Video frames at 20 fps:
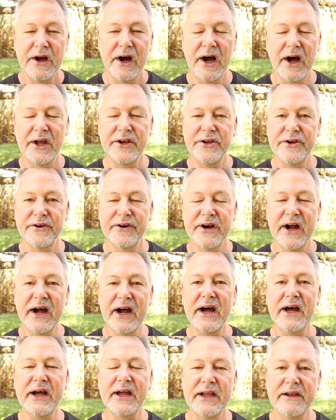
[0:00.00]
on your
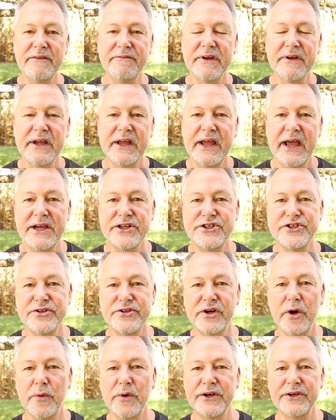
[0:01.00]
hive as
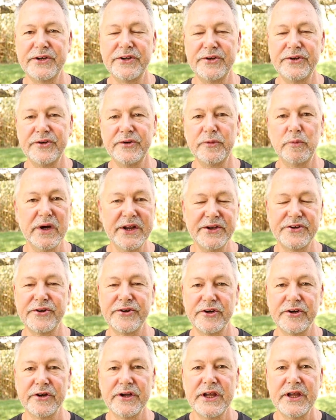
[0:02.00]
you go into
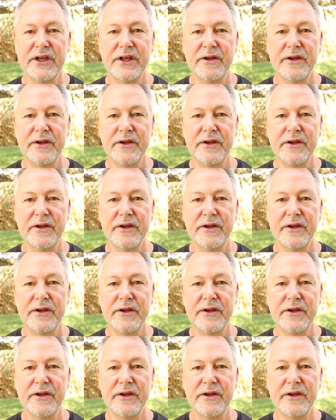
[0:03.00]
winter.